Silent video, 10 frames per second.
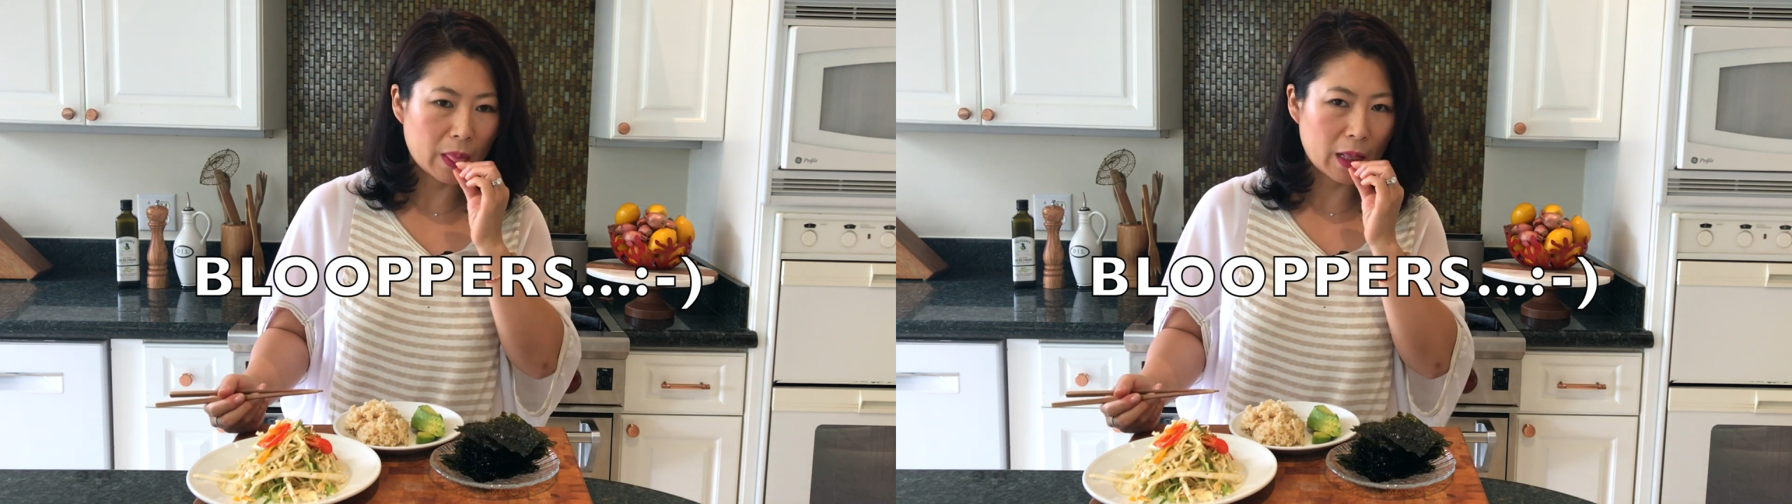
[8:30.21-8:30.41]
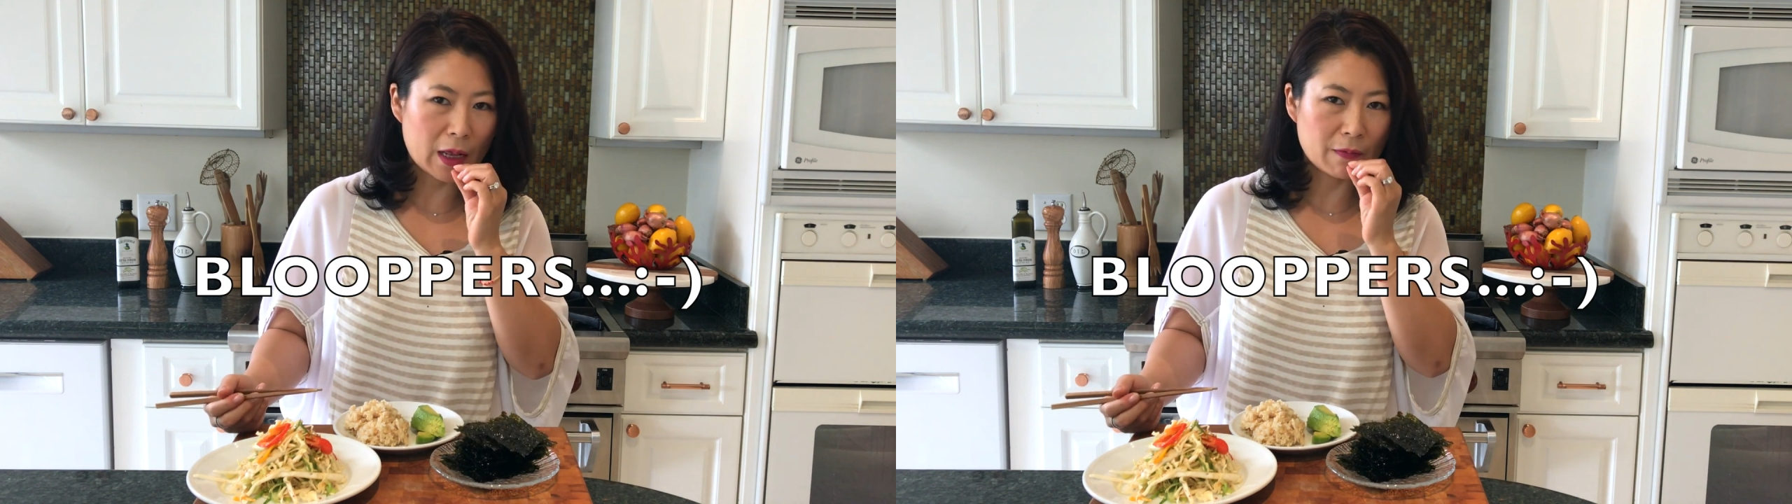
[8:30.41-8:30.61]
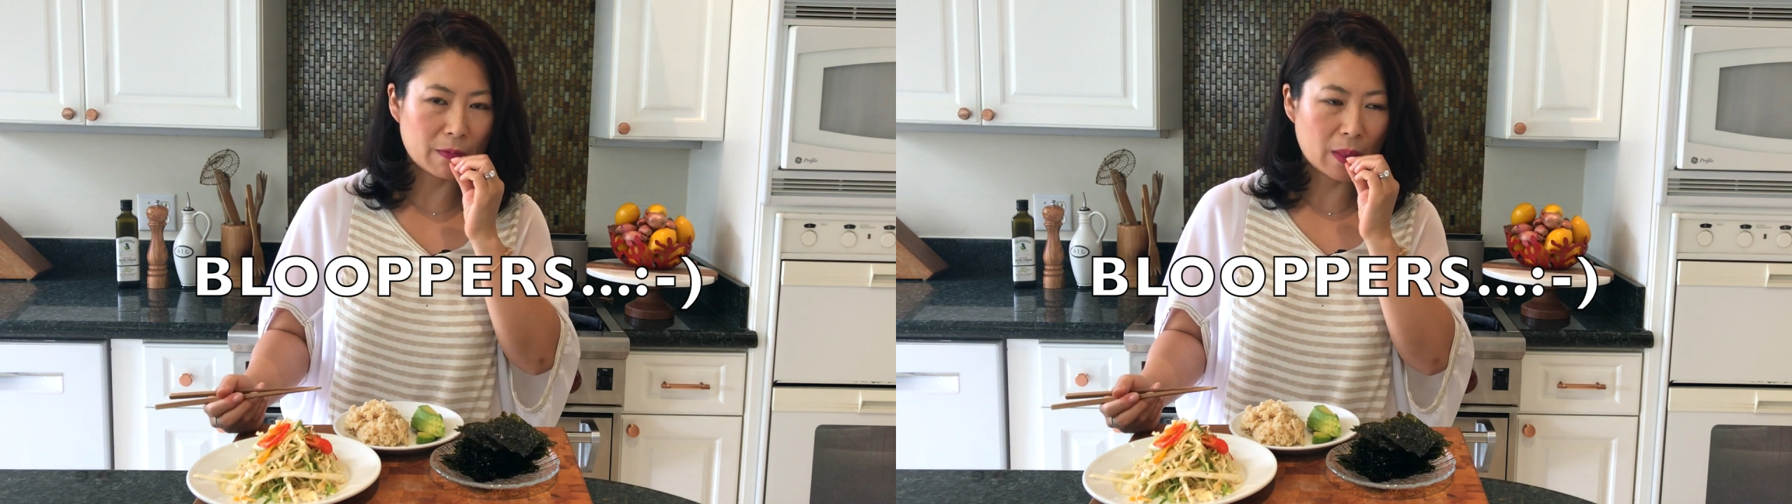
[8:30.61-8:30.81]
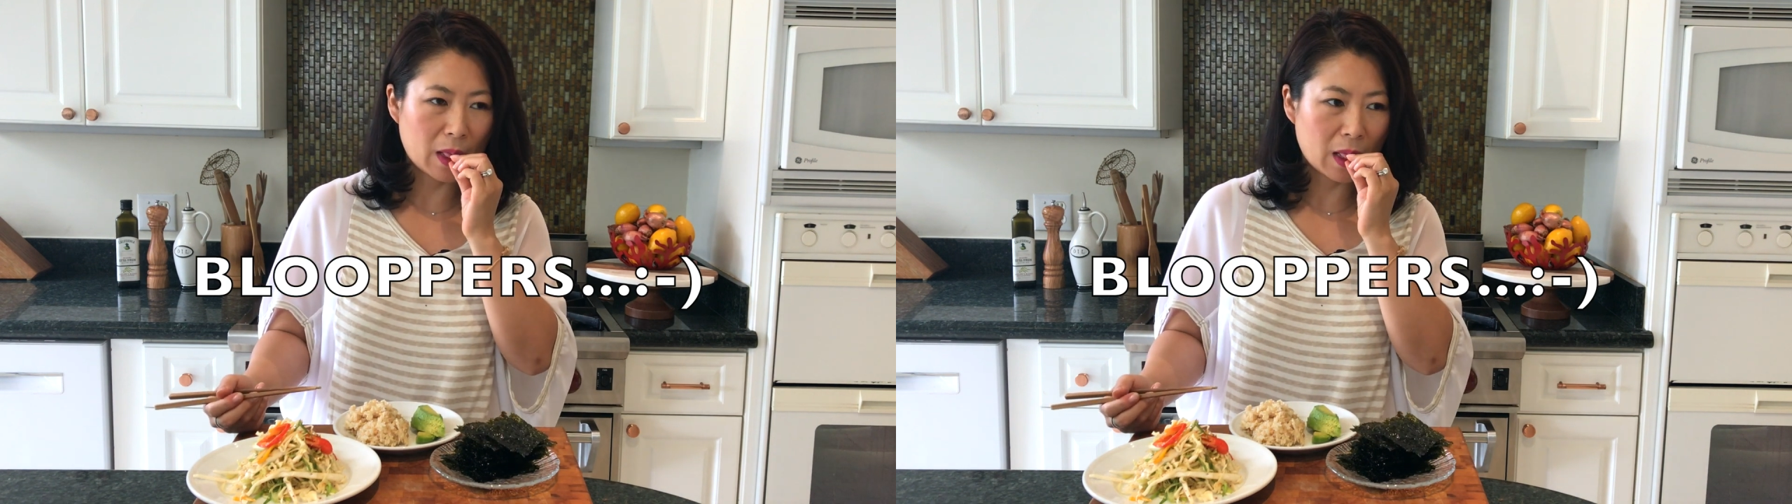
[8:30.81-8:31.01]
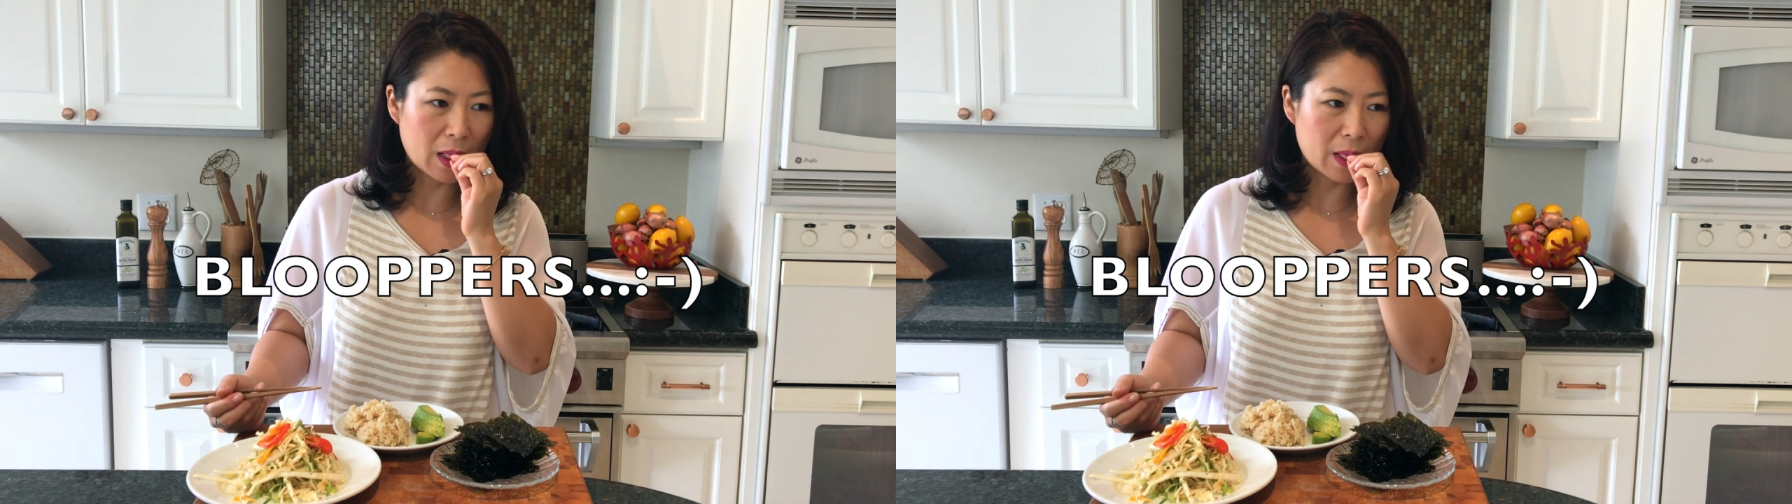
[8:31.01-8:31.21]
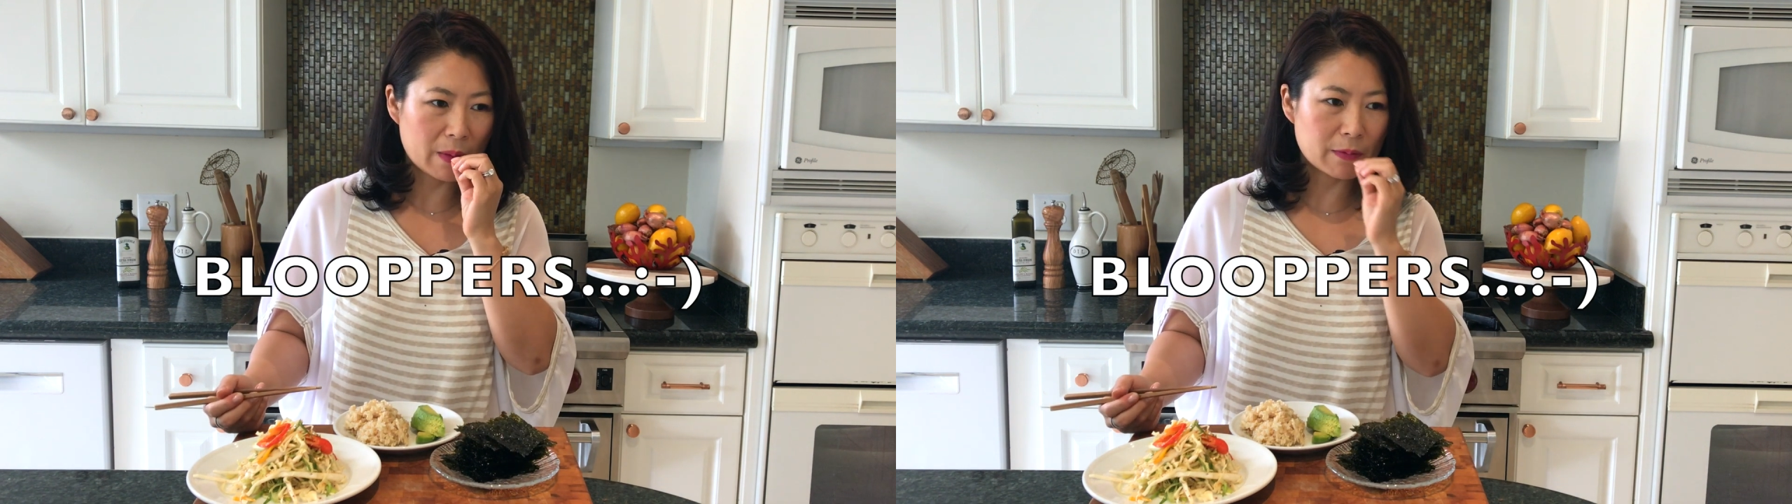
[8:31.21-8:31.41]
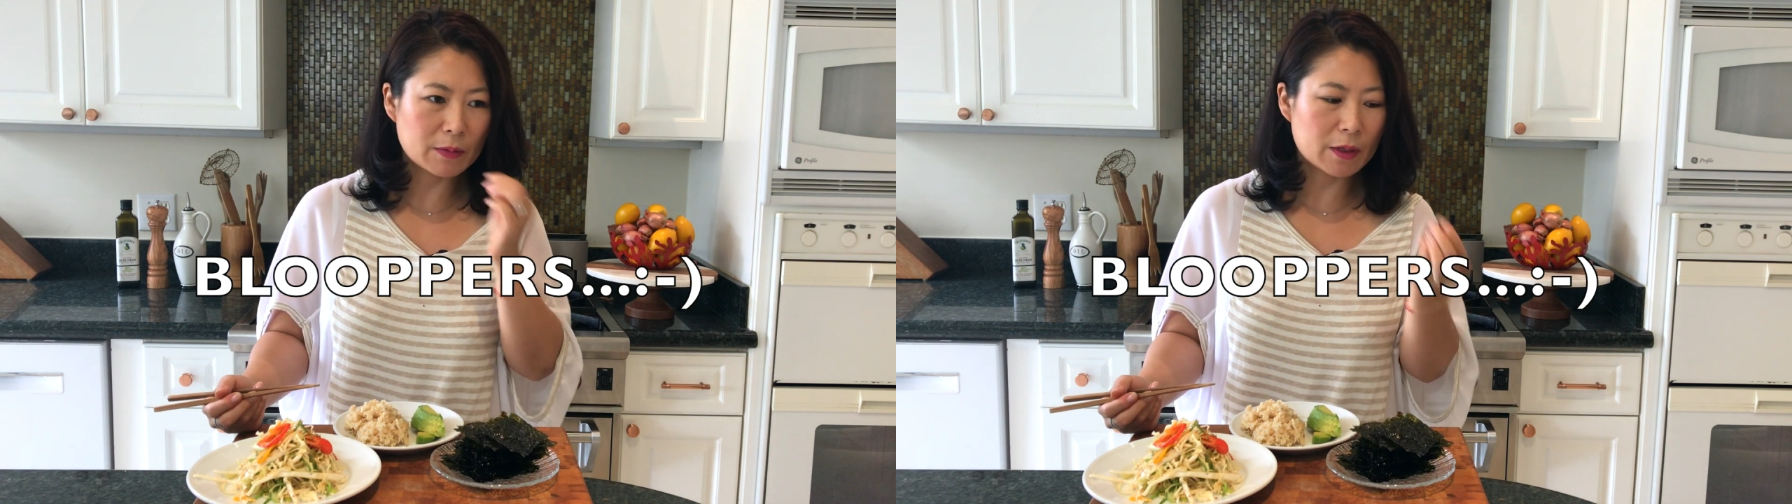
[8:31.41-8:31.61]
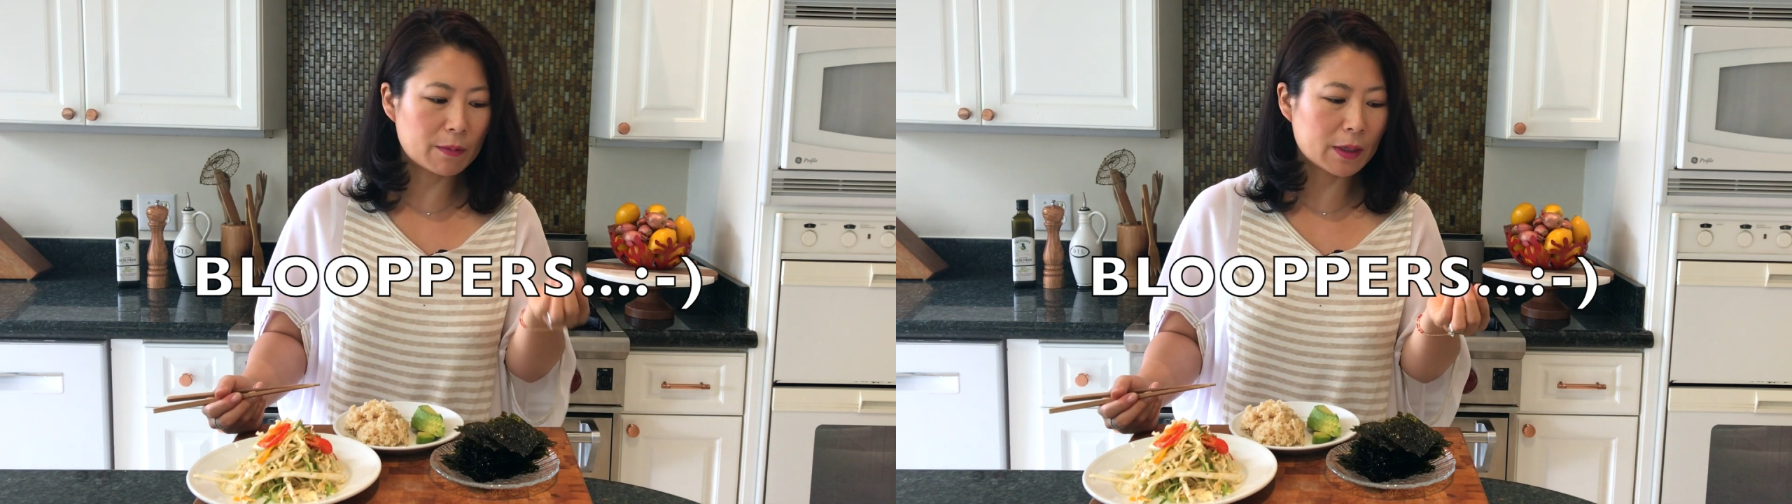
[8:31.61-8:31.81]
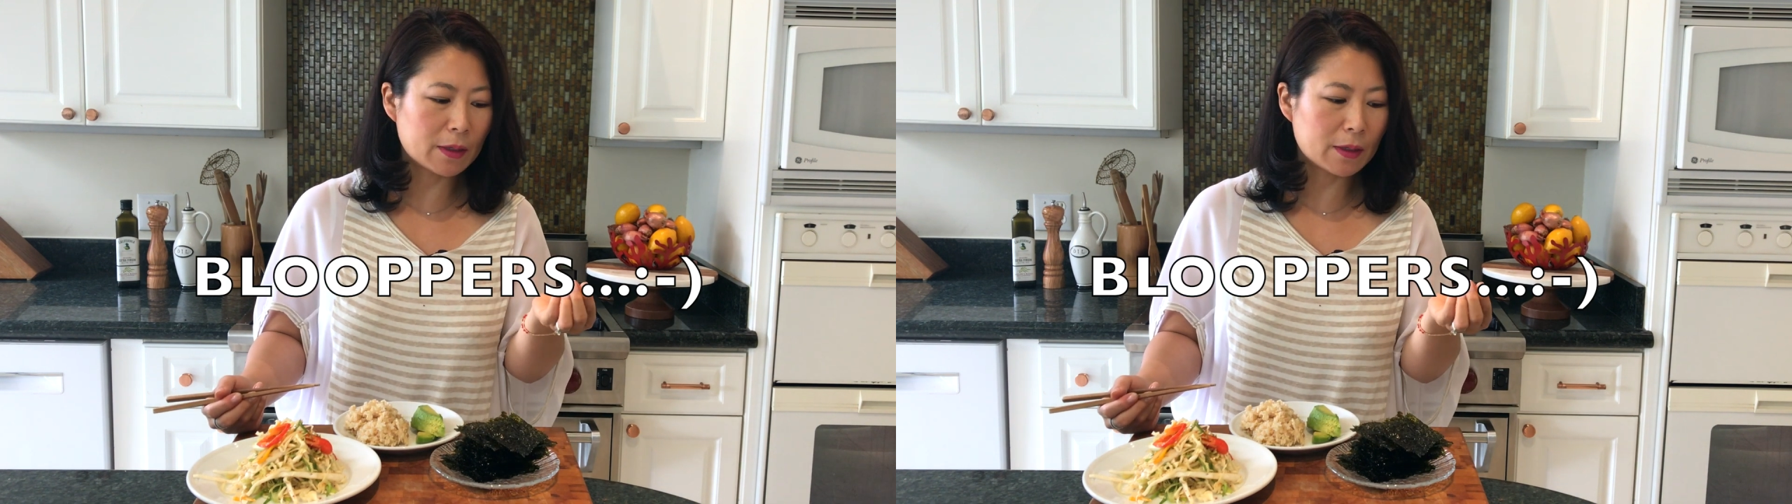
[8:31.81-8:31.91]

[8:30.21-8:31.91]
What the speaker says: I have something on my